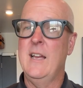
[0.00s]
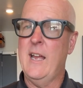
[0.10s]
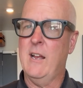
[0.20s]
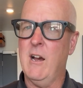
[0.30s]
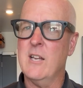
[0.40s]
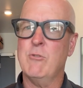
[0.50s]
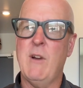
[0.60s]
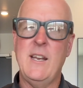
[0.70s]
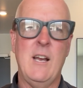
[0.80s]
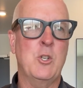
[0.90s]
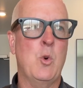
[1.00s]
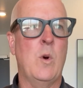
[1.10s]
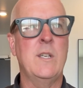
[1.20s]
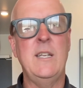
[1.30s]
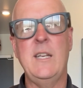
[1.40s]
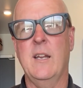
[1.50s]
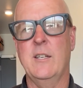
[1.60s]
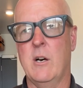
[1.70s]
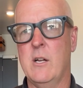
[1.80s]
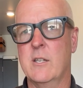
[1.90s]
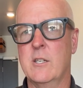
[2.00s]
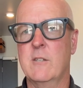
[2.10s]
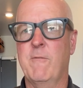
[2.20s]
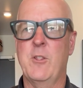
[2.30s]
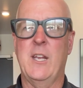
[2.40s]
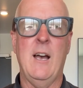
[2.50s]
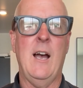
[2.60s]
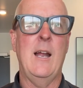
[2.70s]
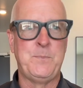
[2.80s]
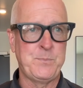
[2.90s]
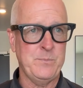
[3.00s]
It costs right now $20 for the guide,